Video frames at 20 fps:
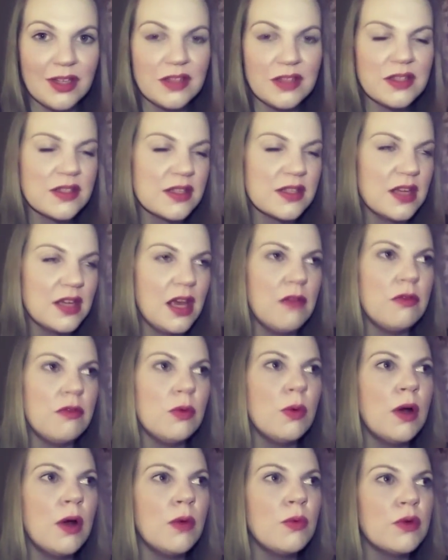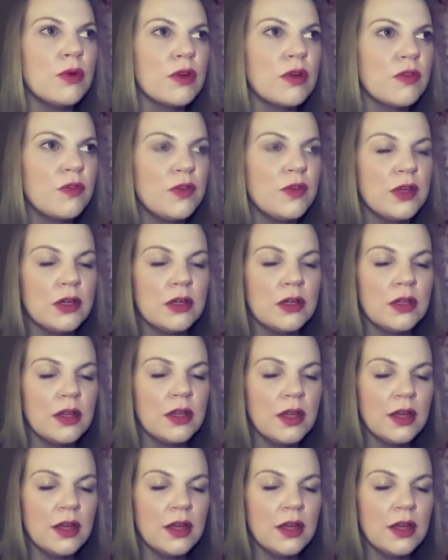And doesn't everyone want to feel